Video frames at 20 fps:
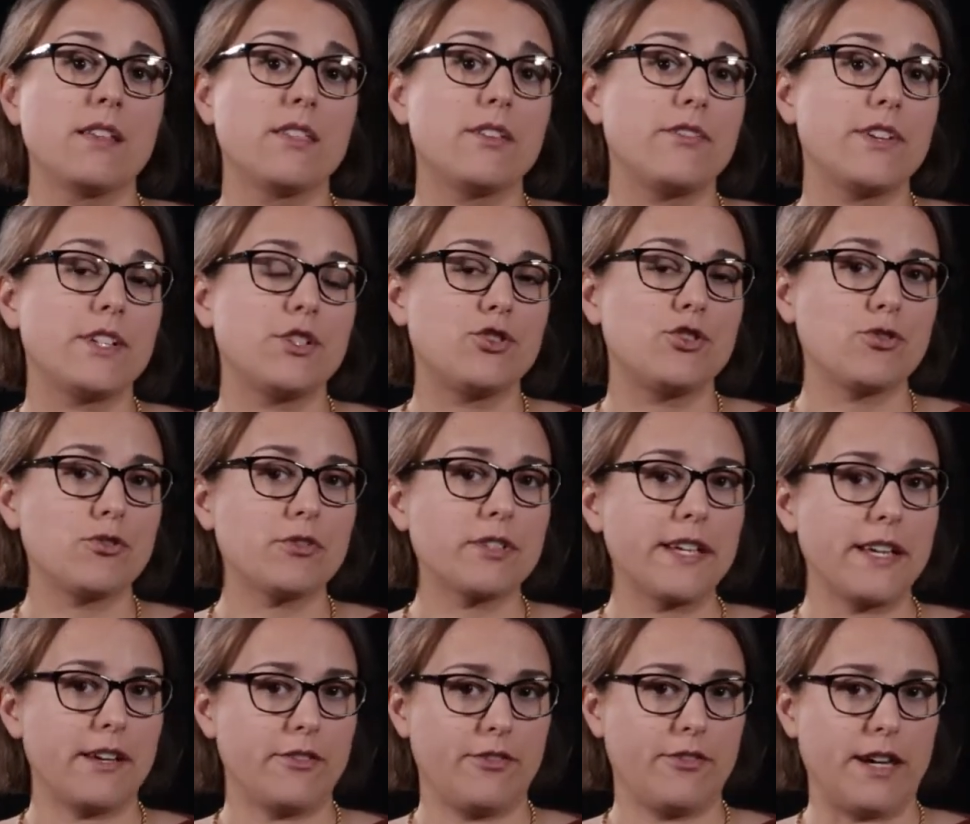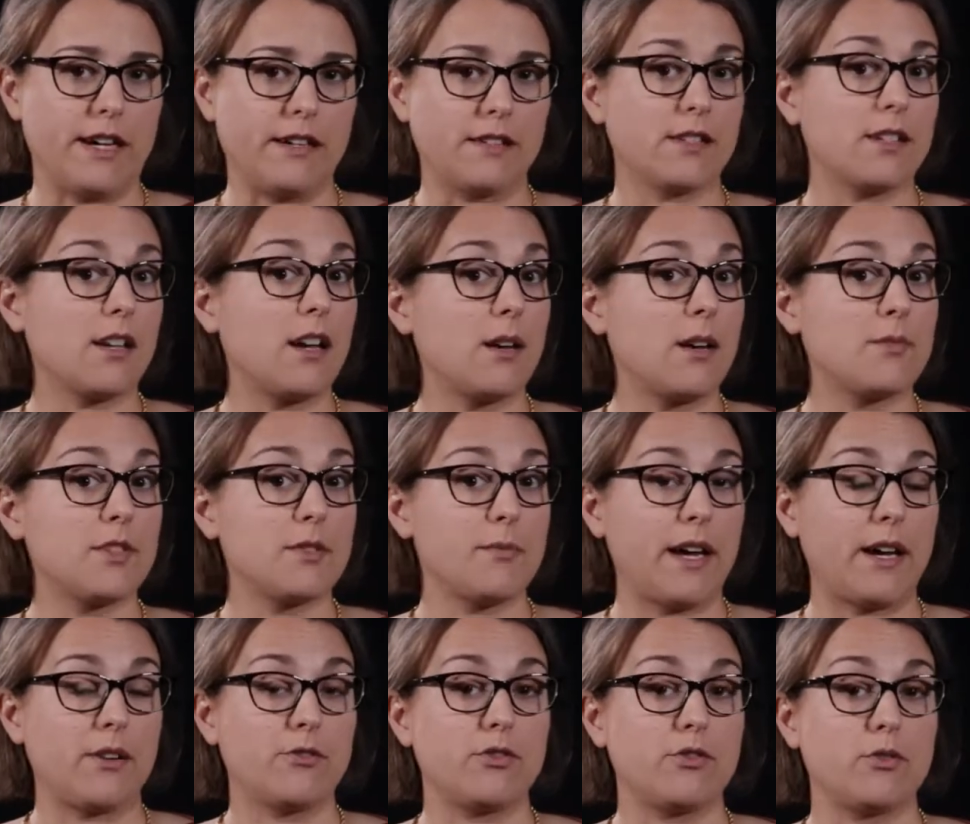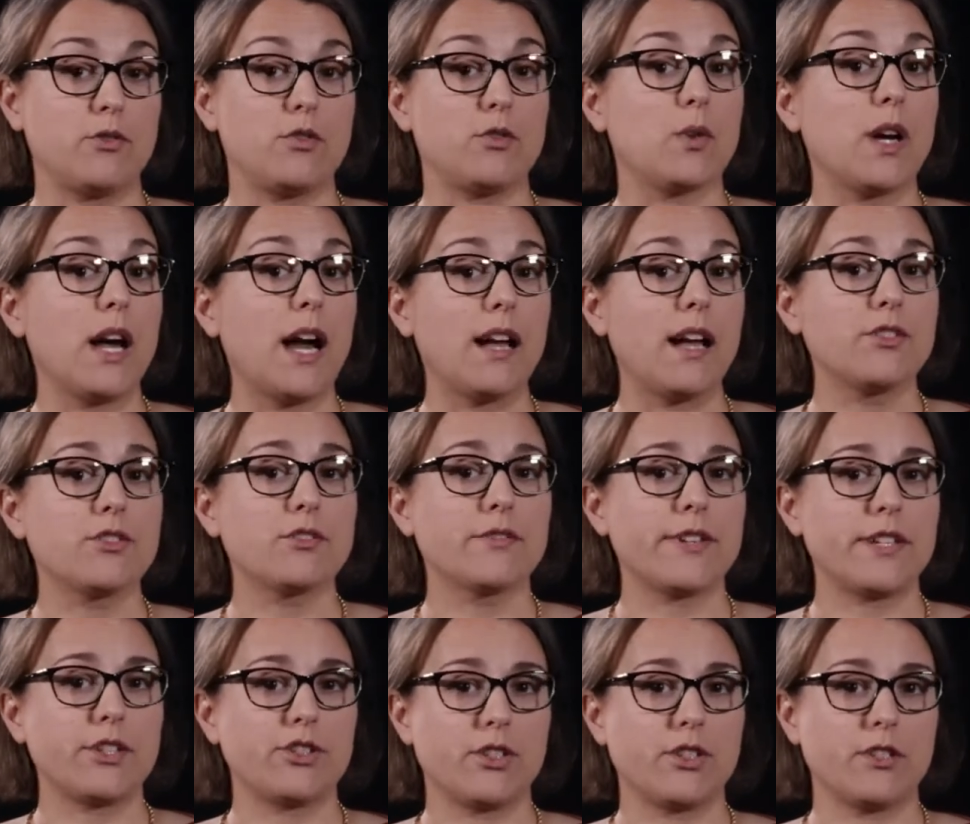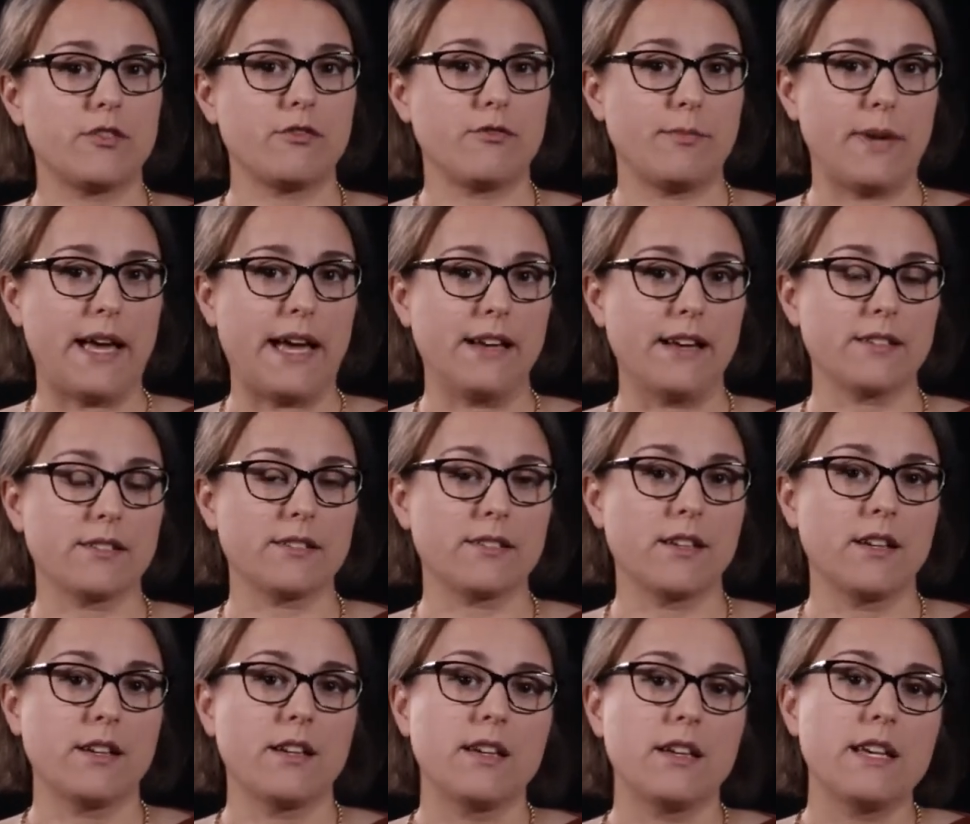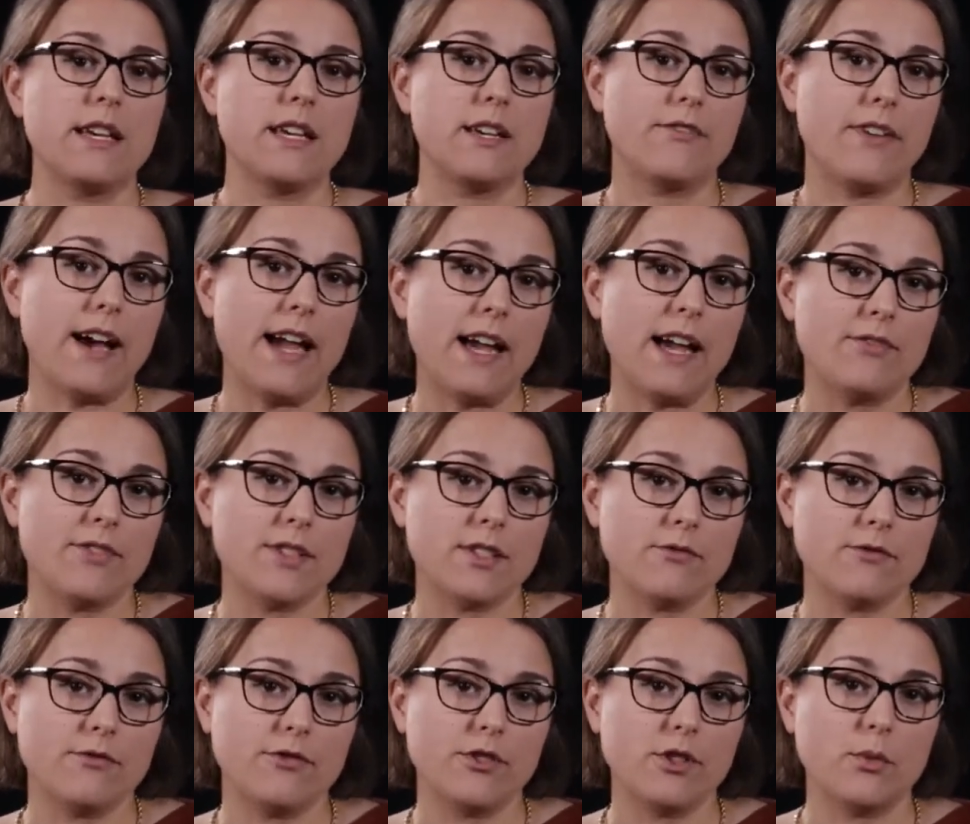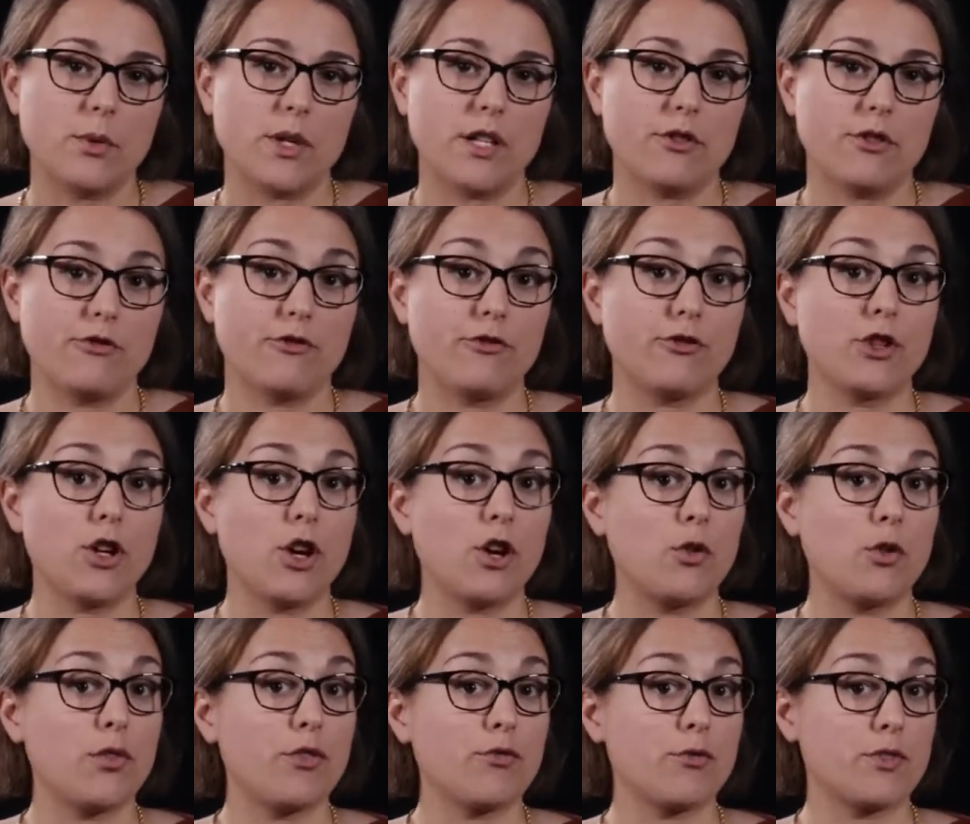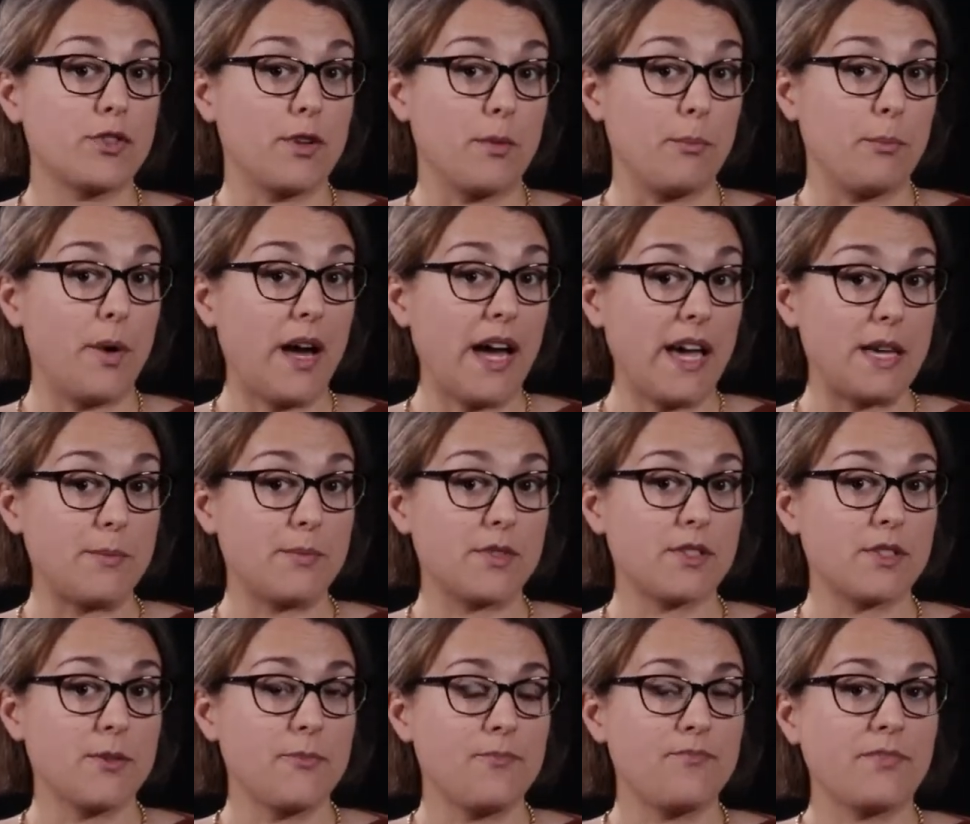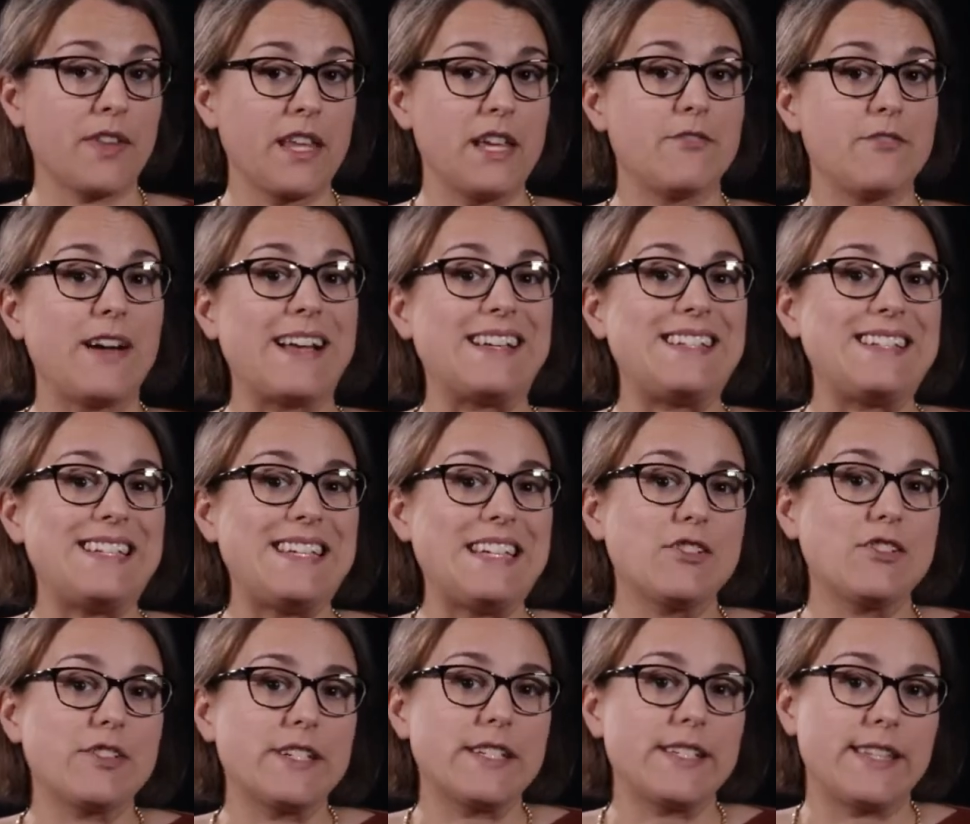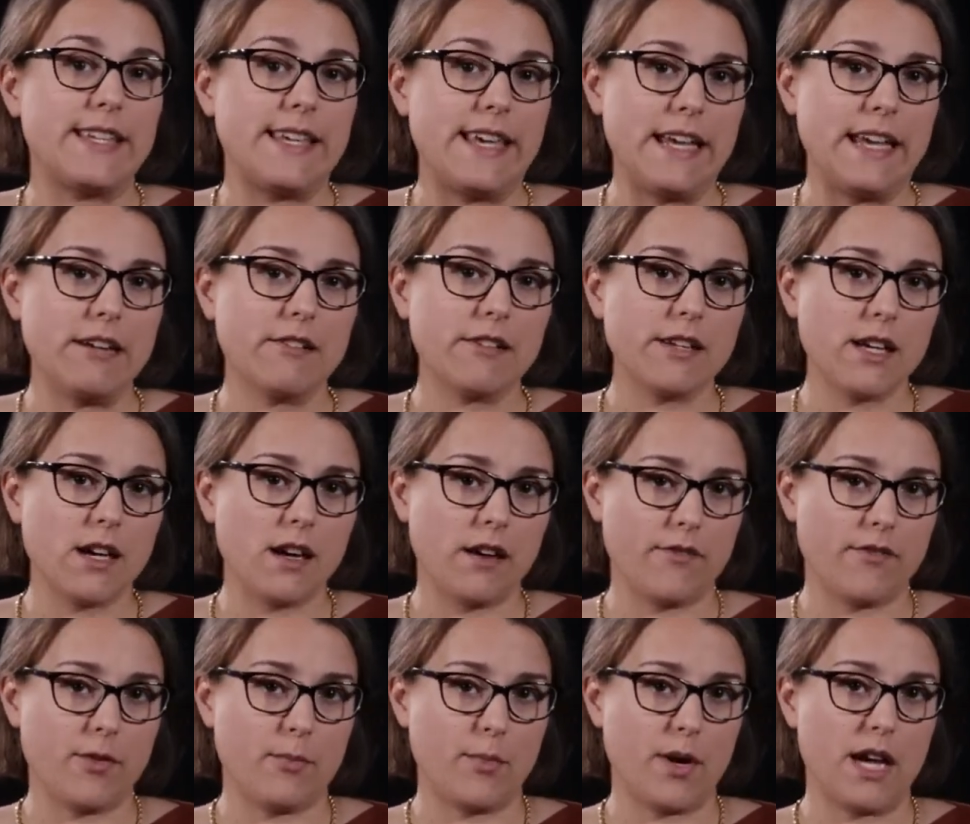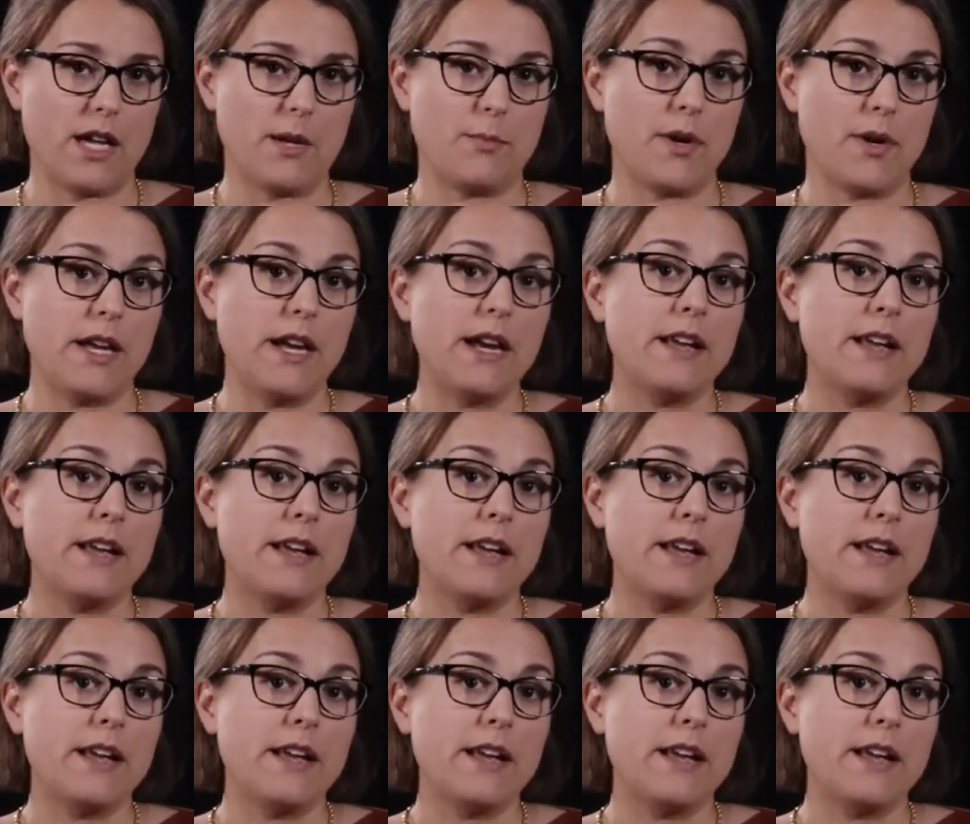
The Venturi effect comes about due to conservation of mass. If I have some fluid flow through some pipes, if I decrease the area of the pipe,